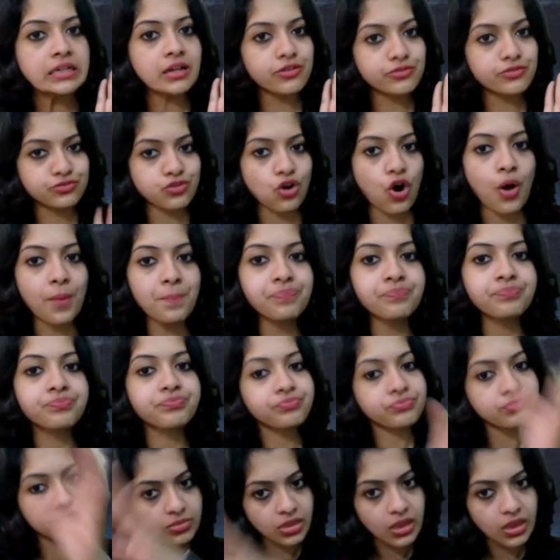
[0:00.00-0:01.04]
form
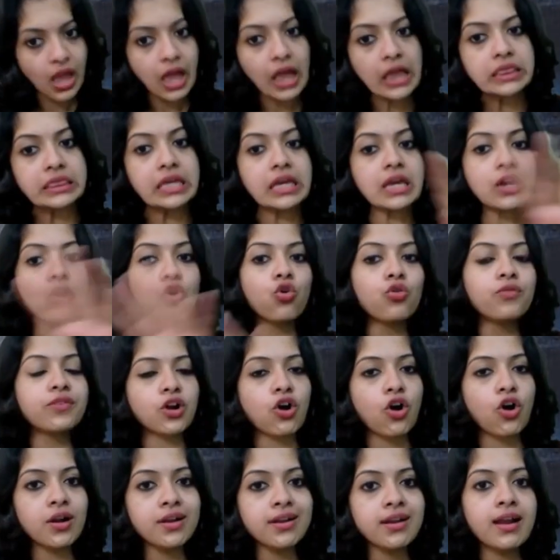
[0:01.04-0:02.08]
the
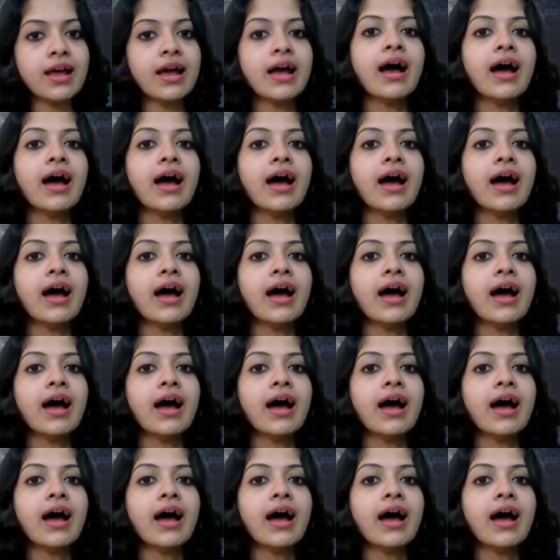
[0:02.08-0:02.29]
overall